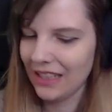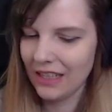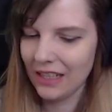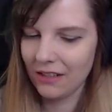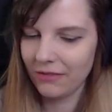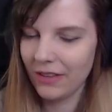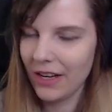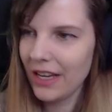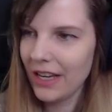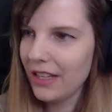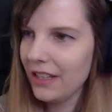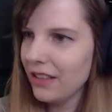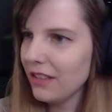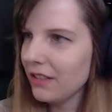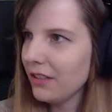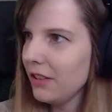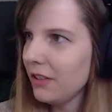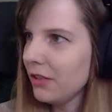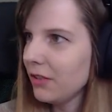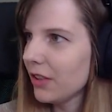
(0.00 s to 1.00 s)
Why
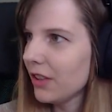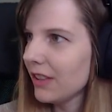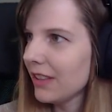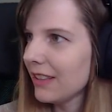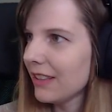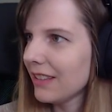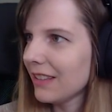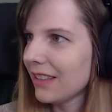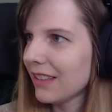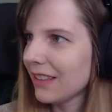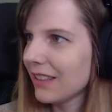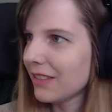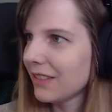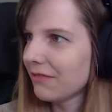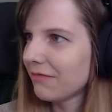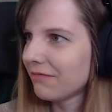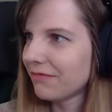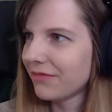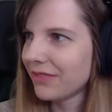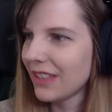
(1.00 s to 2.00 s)
you don't...
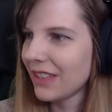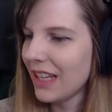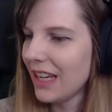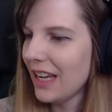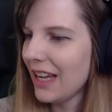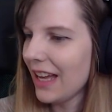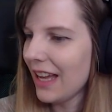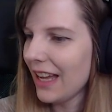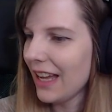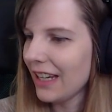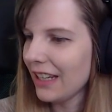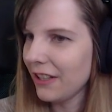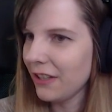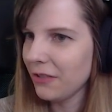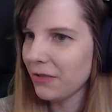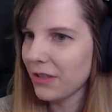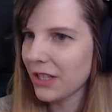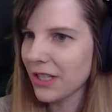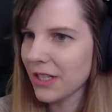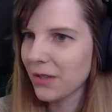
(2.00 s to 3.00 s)
Hannah,
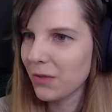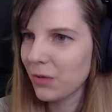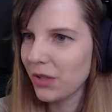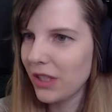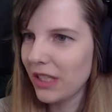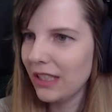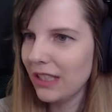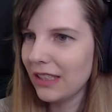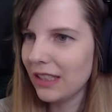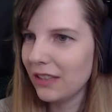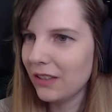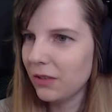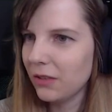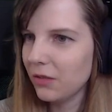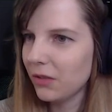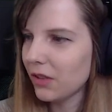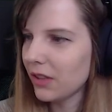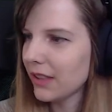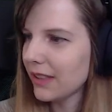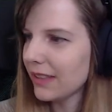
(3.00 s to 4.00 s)
you are so neat that you
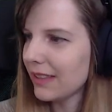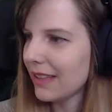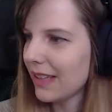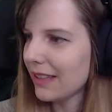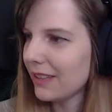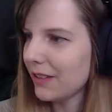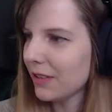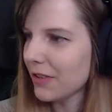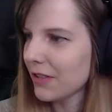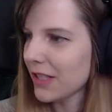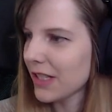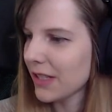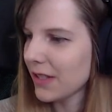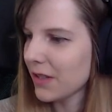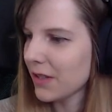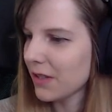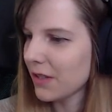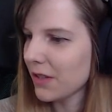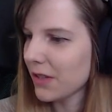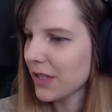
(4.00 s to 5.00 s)
don't let your
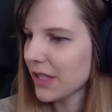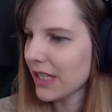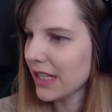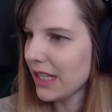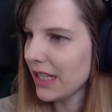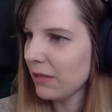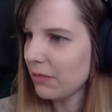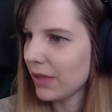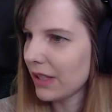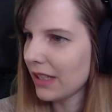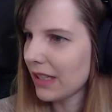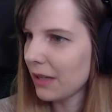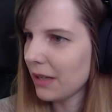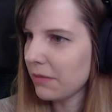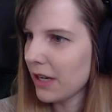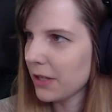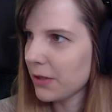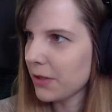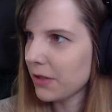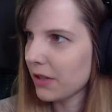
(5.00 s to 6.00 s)
sister sleep, and I'm
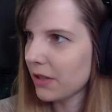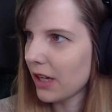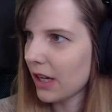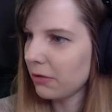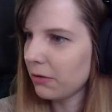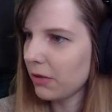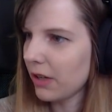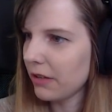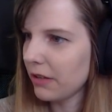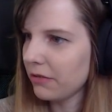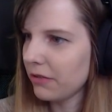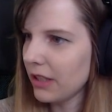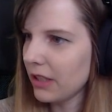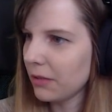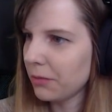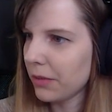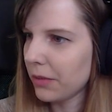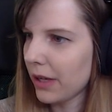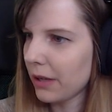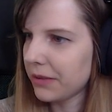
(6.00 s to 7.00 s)
not sure how do I feel
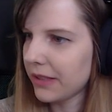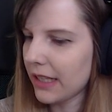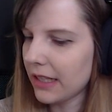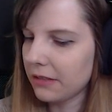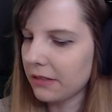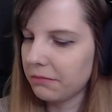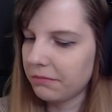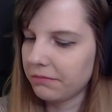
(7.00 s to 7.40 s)
about that.